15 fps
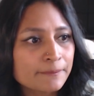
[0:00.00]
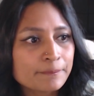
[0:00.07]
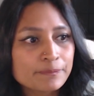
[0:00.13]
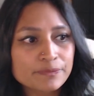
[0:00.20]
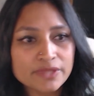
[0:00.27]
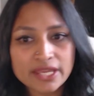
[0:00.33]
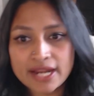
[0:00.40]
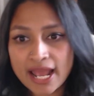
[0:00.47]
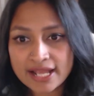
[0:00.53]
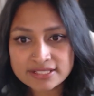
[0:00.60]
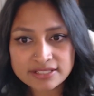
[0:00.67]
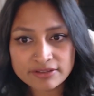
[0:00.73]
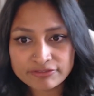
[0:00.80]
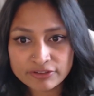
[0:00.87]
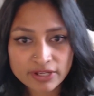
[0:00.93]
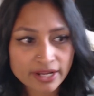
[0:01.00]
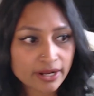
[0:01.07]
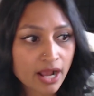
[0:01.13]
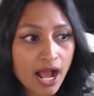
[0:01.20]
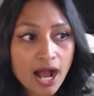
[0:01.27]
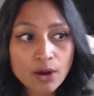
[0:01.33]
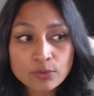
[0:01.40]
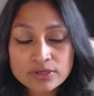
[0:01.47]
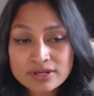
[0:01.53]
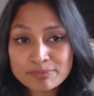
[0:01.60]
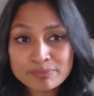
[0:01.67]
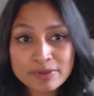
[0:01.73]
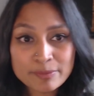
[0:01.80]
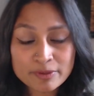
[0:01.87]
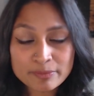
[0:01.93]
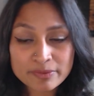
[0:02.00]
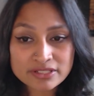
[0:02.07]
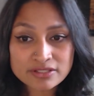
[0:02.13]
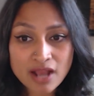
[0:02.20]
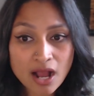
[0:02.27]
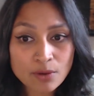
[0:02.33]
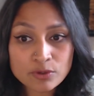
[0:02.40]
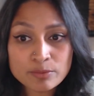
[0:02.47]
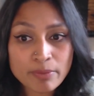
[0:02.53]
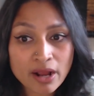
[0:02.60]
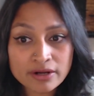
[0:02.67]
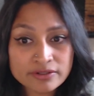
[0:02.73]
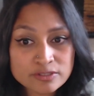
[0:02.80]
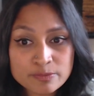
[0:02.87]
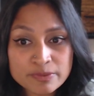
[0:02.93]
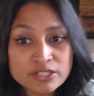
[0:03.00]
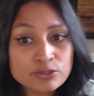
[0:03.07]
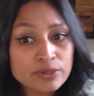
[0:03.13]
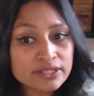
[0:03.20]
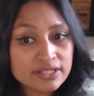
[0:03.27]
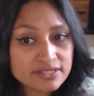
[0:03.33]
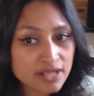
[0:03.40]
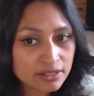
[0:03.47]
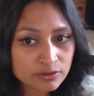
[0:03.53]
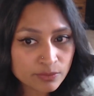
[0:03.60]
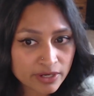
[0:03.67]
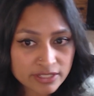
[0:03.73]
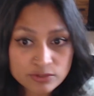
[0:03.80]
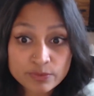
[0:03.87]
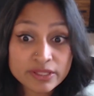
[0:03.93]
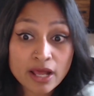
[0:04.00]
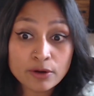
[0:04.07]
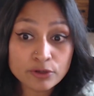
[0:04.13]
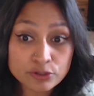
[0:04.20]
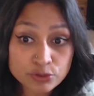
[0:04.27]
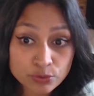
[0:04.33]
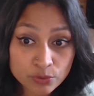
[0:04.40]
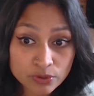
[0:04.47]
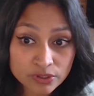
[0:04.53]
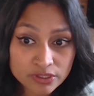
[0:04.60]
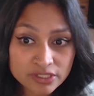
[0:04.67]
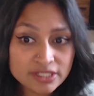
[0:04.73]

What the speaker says: Then ask it for like, how would buyers be doing this otherwise without a tool?